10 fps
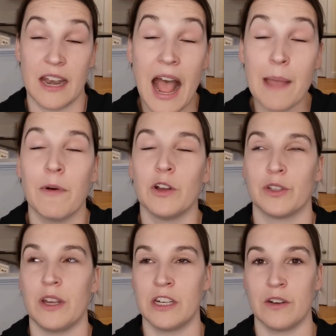I'm
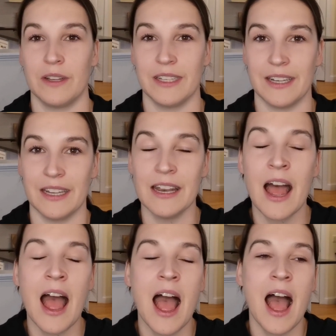also interested in.
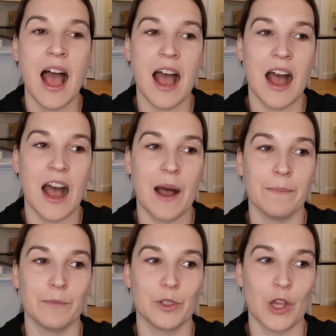
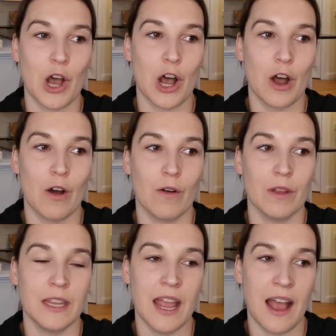So
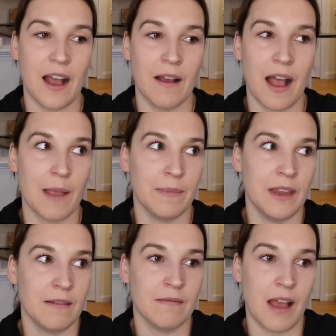yeah, I
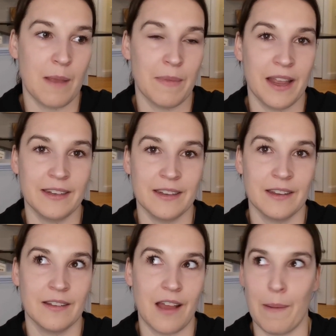mean, I might
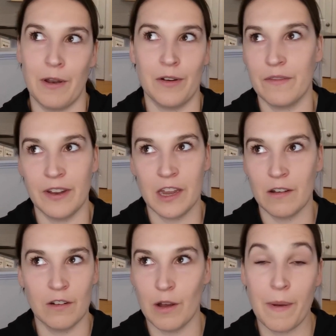upload a
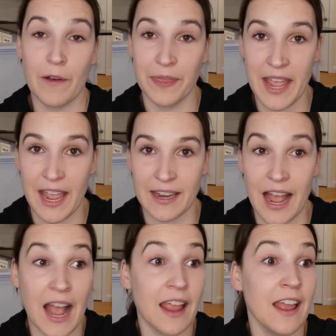video about that.
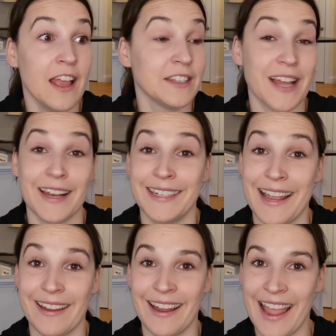I started
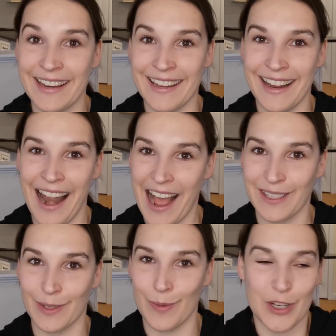taking acting
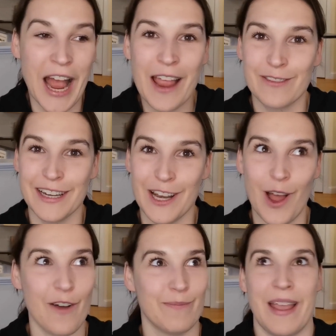classes, which I really
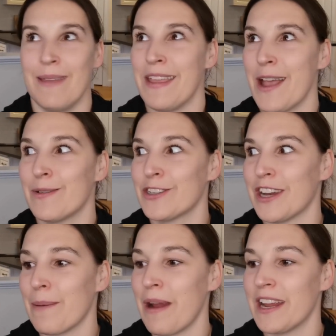love. Maybe I will
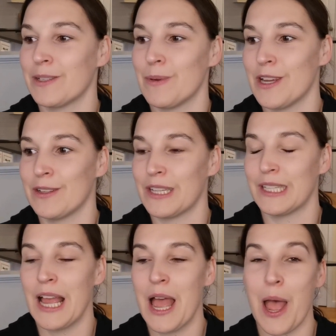share my
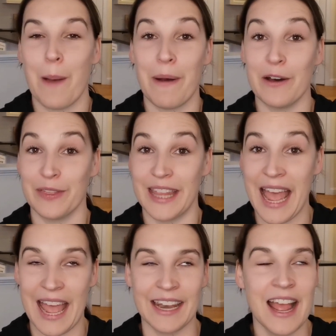experiences about
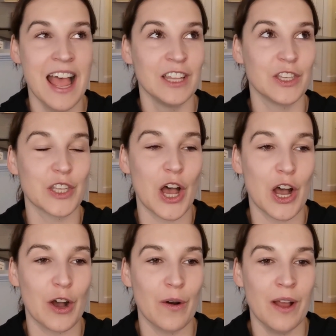that.
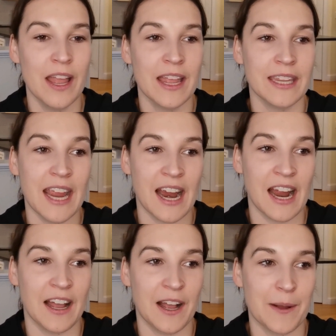So yeah,